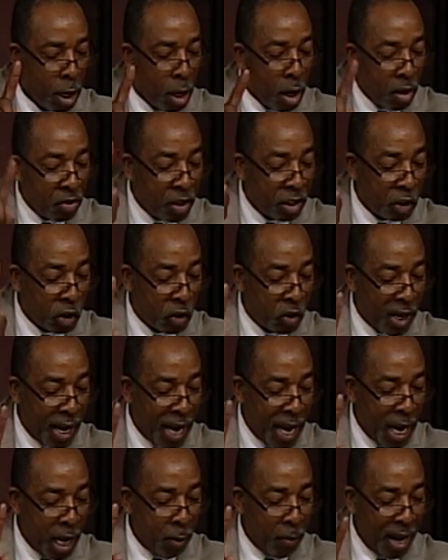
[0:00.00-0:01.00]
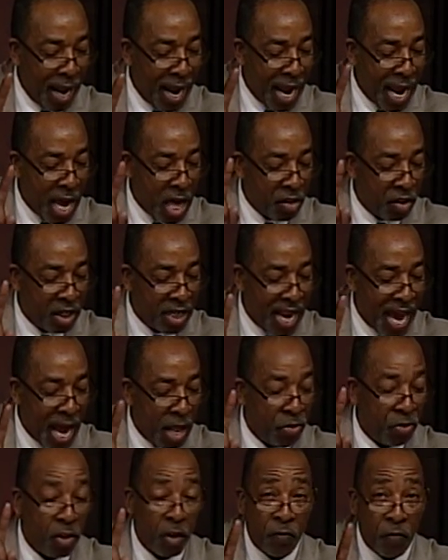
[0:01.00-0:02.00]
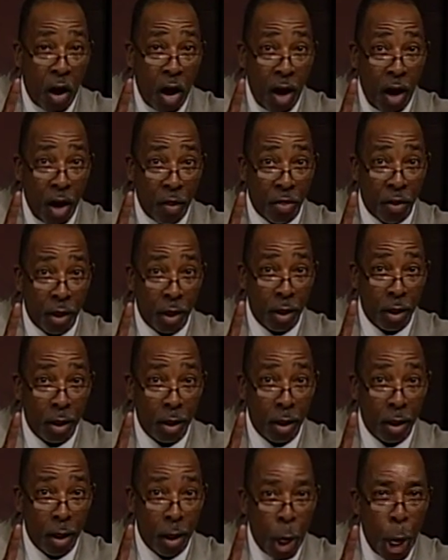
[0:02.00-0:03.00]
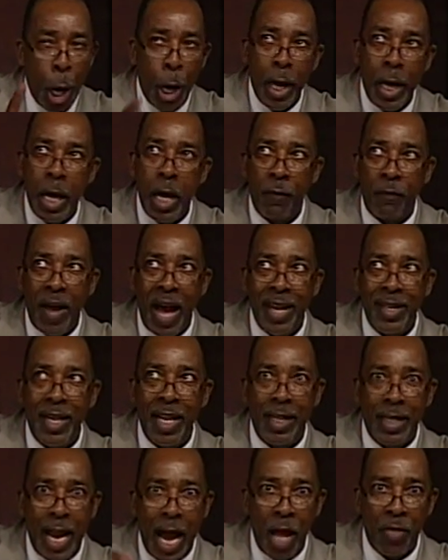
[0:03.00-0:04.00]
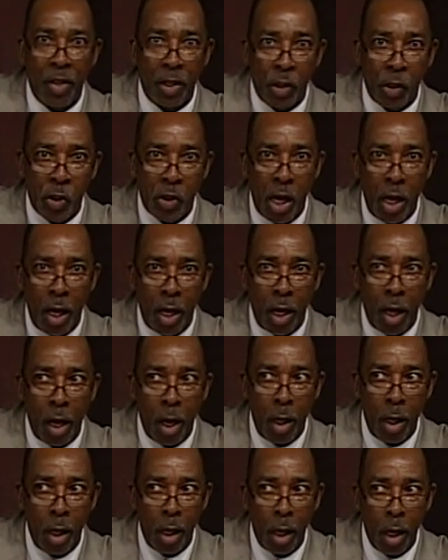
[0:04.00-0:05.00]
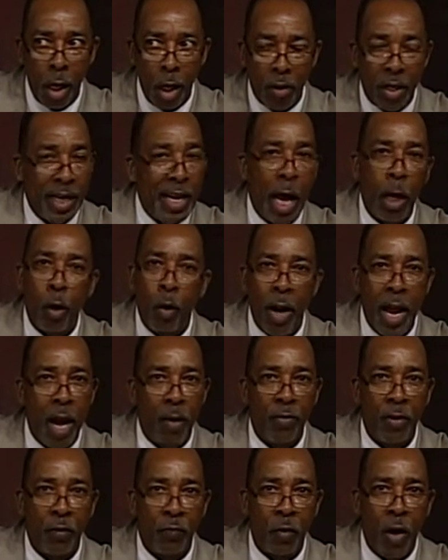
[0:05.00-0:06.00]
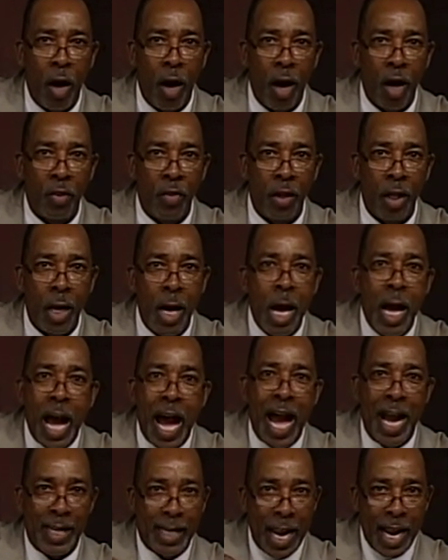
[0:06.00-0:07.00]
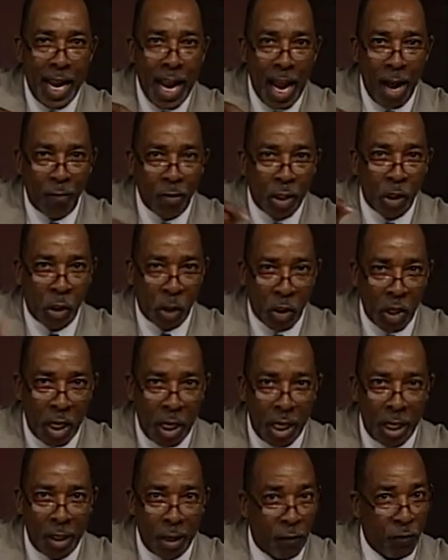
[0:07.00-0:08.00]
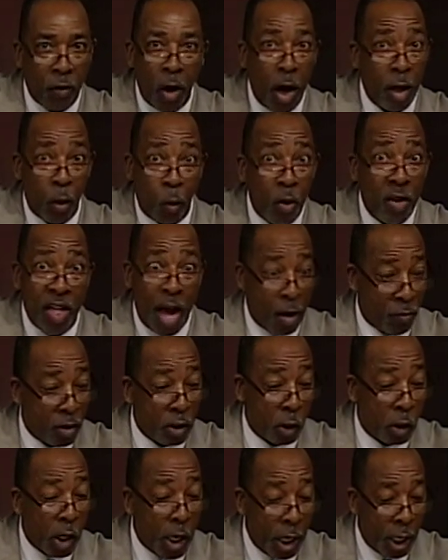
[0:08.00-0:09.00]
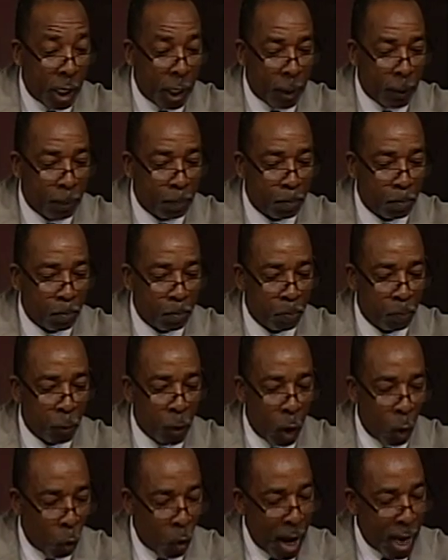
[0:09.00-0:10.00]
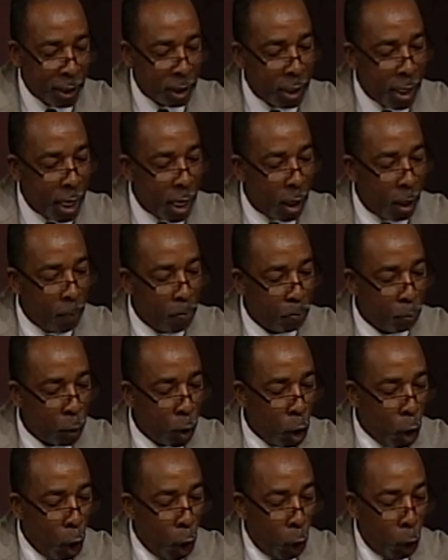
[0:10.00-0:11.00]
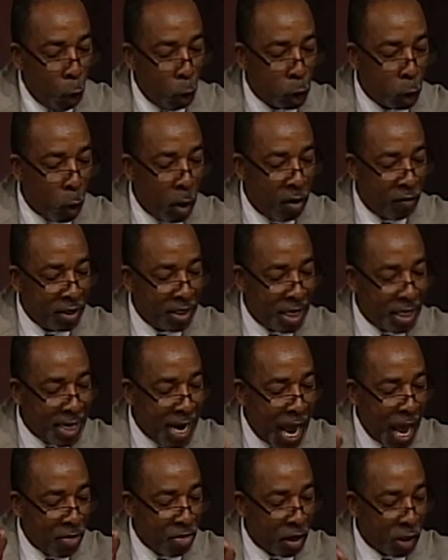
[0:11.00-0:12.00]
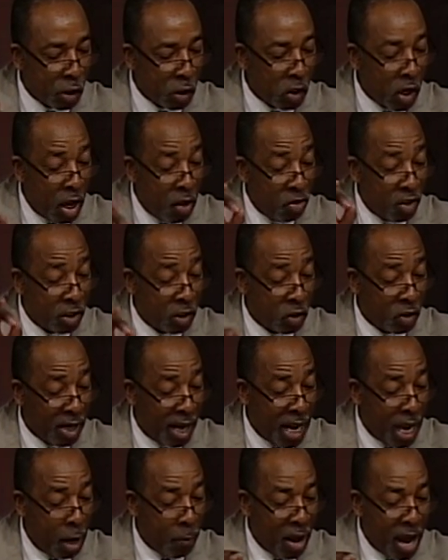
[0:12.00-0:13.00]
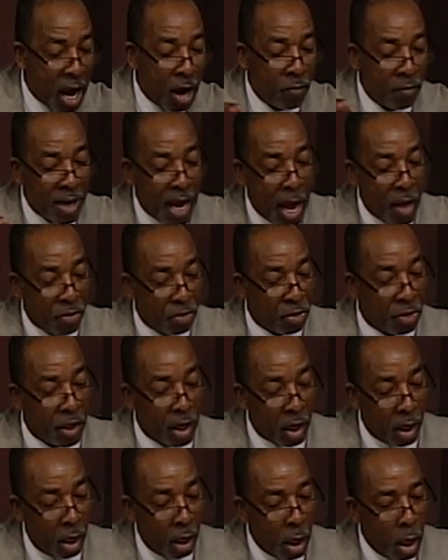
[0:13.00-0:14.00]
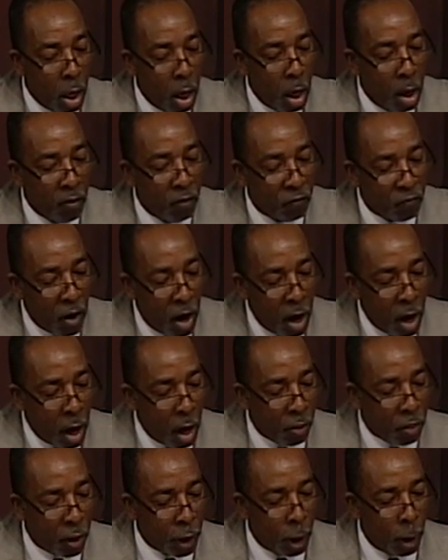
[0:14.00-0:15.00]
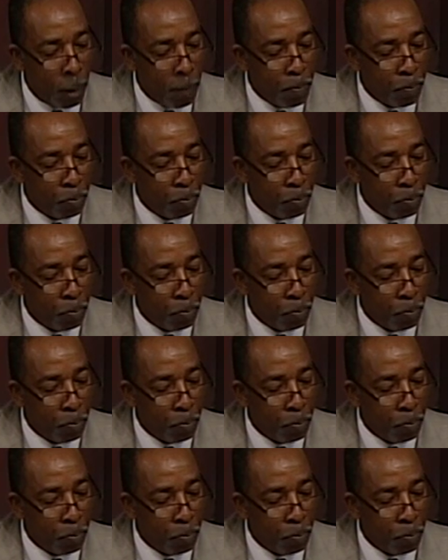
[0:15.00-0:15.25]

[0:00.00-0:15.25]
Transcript: the same hath not the Father. If I deny the Son, then I don't have the Father. I can't have the Son, the Father without the Son. Watch now. Whosoever denied the Son, the same have not the Father,